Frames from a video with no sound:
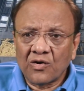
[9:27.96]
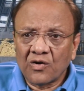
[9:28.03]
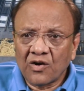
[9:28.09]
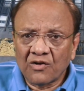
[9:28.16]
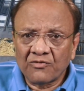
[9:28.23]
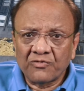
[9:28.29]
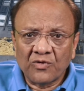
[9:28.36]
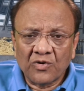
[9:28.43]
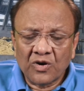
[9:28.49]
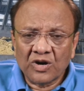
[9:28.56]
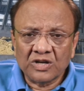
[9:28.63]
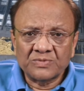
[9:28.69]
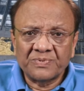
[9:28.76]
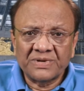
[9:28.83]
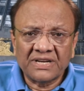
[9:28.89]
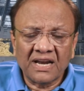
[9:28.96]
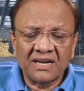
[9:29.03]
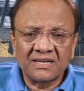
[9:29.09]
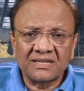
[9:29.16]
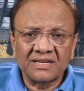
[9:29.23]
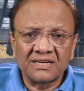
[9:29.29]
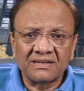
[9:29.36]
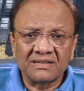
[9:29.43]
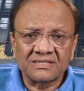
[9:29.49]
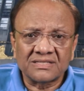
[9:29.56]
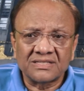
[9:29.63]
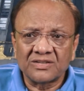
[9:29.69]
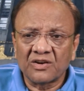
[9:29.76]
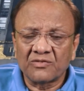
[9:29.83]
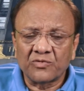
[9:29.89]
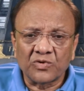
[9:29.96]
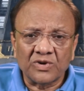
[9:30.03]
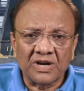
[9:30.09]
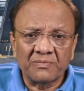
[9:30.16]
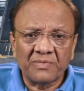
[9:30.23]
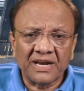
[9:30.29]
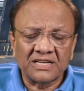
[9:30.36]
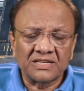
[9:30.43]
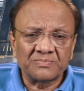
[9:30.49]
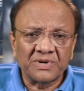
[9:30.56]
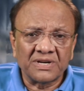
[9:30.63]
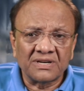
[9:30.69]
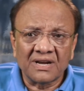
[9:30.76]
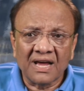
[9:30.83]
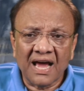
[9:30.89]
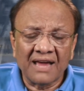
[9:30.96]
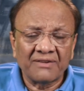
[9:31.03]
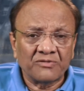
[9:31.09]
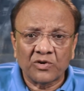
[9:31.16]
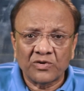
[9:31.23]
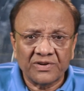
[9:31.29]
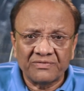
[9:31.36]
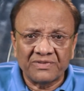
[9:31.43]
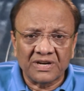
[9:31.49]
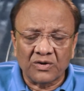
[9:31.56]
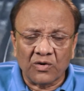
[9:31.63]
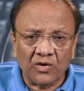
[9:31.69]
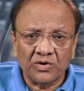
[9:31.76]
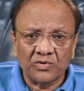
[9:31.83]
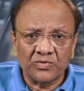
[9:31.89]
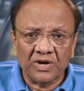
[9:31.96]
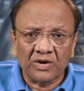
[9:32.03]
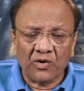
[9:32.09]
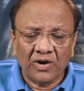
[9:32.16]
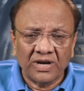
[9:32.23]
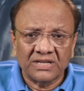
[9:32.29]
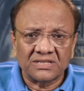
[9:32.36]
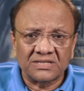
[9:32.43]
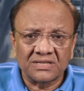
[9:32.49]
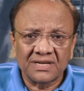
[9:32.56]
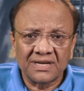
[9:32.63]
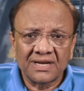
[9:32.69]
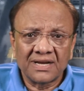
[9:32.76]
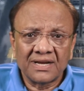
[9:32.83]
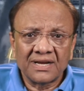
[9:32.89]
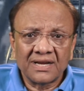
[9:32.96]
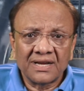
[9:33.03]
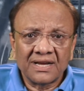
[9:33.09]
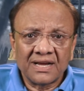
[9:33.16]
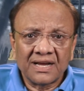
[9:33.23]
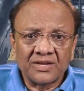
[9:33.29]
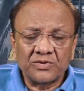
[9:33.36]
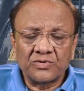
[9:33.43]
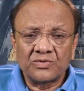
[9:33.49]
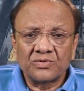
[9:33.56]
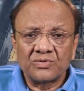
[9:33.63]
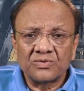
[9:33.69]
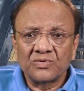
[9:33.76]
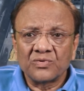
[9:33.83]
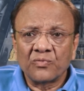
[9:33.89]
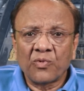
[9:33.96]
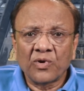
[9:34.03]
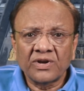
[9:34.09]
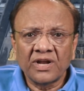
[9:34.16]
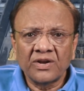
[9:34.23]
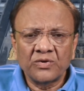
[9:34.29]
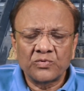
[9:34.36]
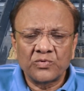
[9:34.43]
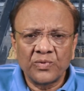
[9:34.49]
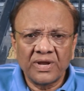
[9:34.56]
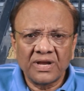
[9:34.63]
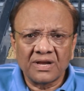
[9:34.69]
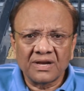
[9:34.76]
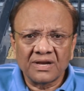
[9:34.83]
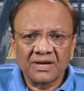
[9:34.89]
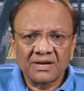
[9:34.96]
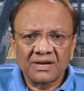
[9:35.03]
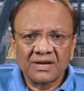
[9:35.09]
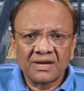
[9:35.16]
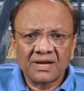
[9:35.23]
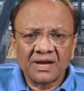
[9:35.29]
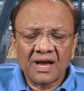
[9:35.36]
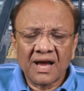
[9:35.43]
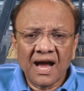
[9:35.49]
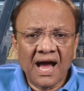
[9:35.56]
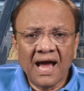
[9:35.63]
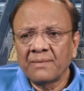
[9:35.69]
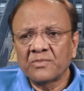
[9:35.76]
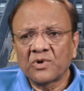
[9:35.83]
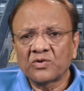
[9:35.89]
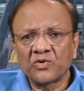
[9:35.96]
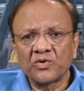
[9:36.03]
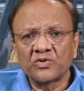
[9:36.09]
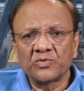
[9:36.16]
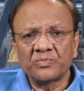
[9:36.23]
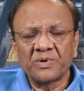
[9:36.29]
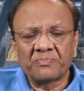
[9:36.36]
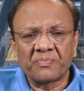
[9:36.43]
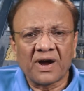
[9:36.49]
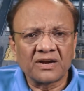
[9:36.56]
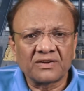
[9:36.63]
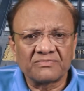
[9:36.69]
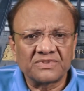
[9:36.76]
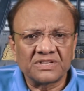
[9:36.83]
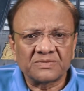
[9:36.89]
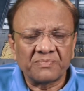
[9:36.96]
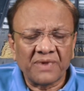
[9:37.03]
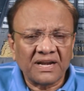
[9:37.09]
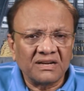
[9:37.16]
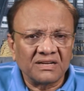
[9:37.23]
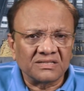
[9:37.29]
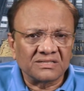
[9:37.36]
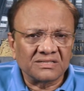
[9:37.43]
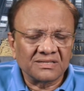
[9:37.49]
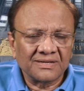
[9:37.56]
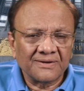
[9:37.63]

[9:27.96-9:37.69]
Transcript: of hospitality industry, of hotel management? I have not even gone to a college. What are you doing? I am not going to be part of this madness.